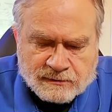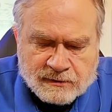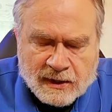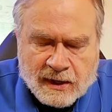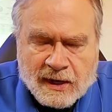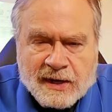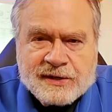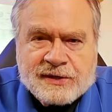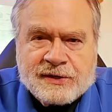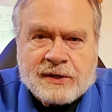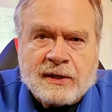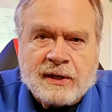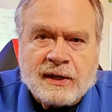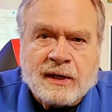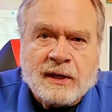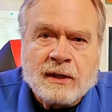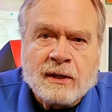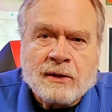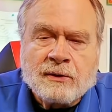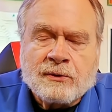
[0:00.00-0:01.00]

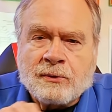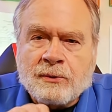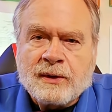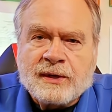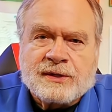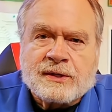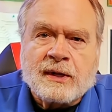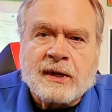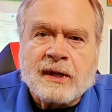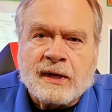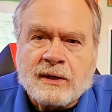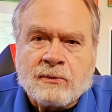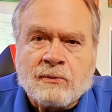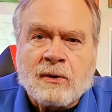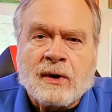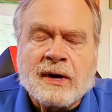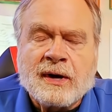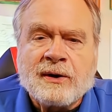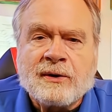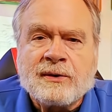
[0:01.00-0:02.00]
velocity through insulated
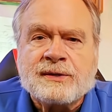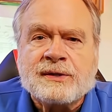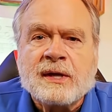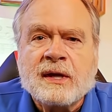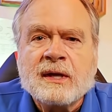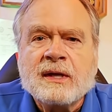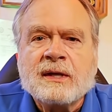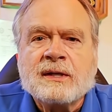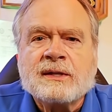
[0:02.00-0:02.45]
wire is